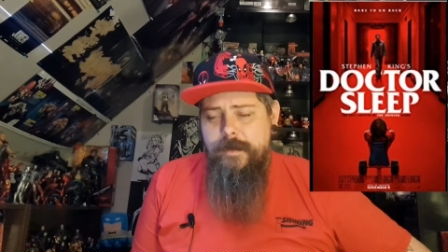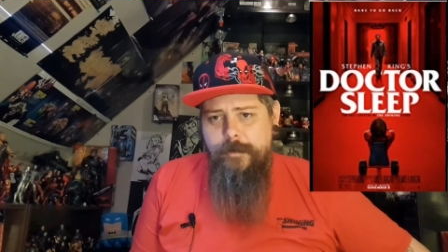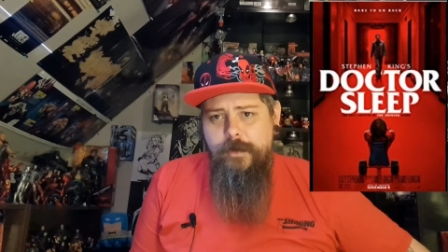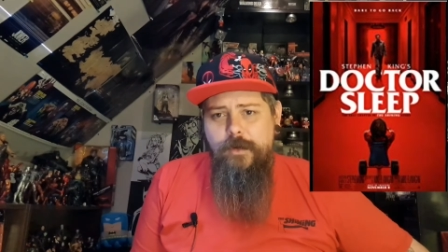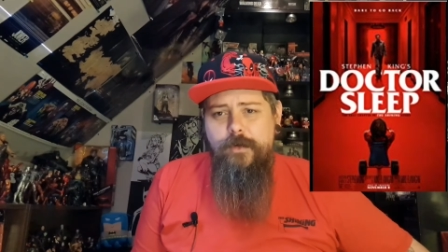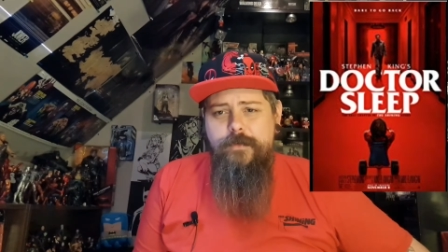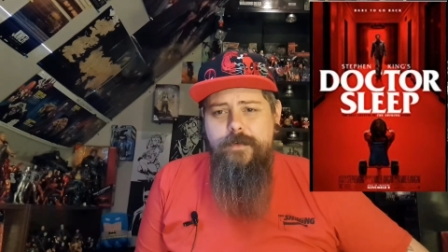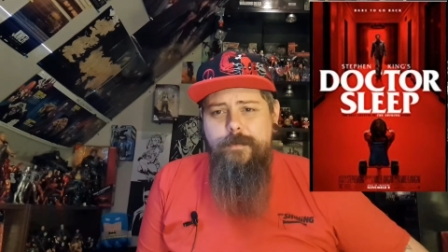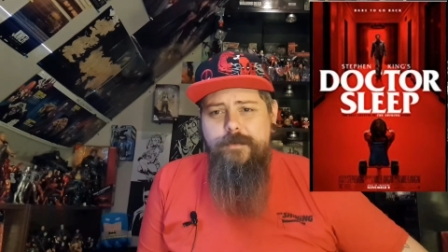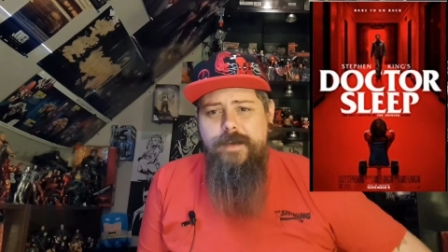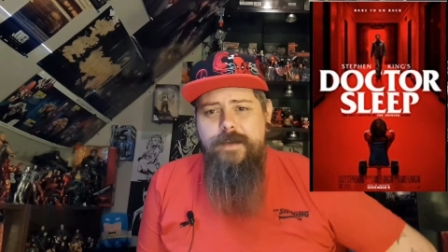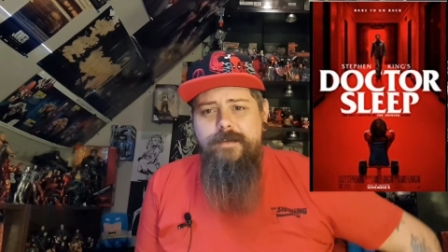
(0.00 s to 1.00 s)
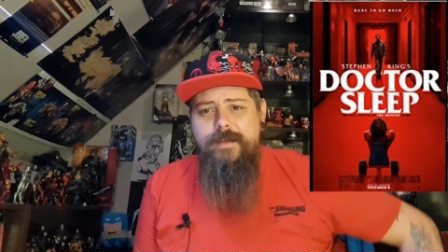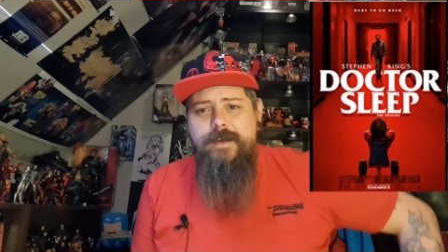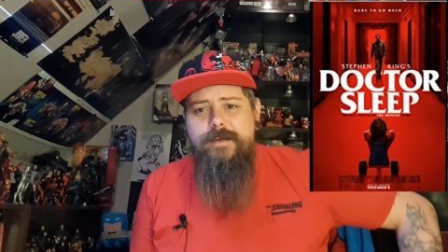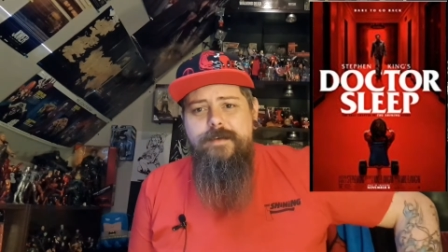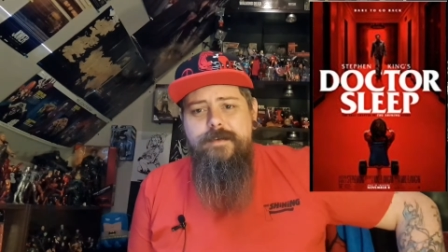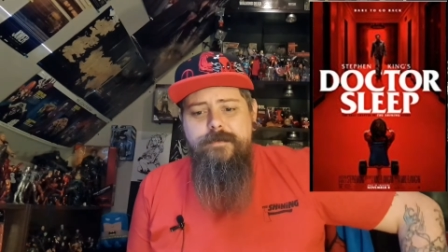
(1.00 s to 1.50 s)
but a lot of films get
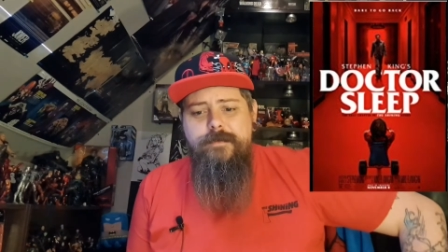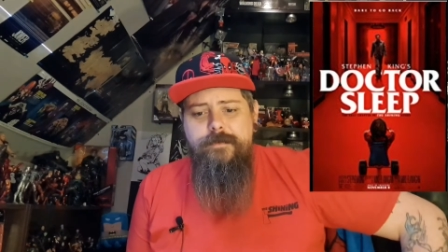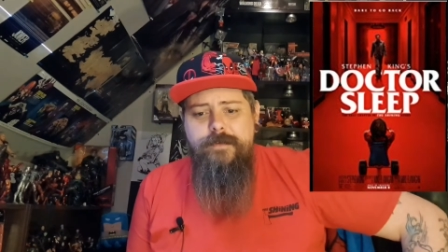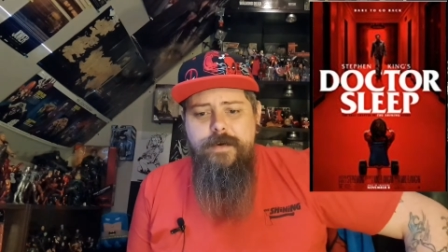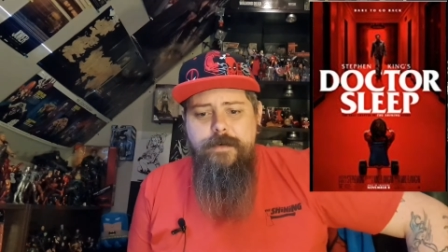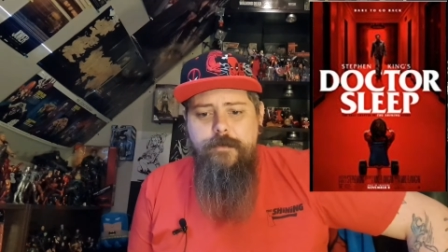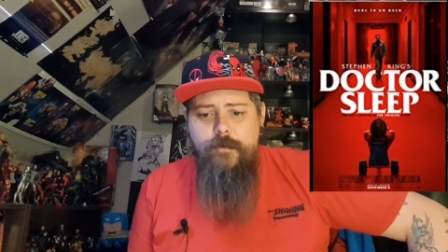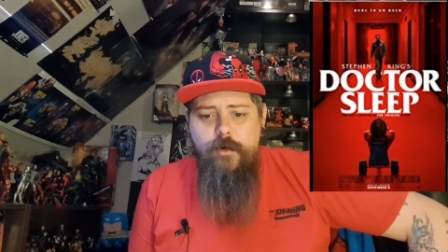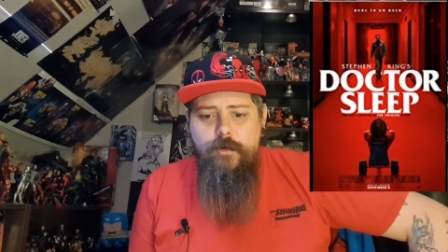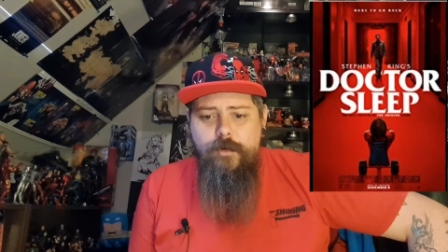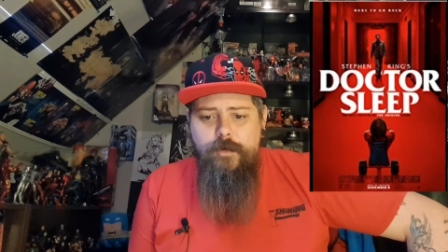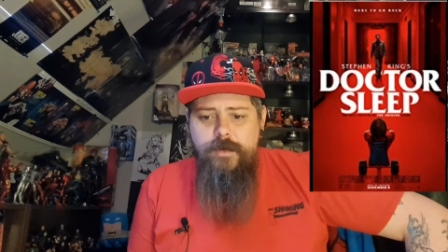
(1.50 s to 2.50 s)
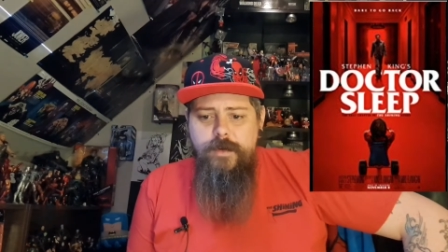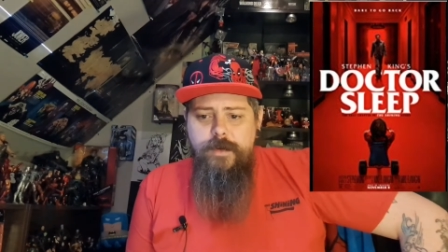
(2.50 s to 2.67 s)
that very wrong.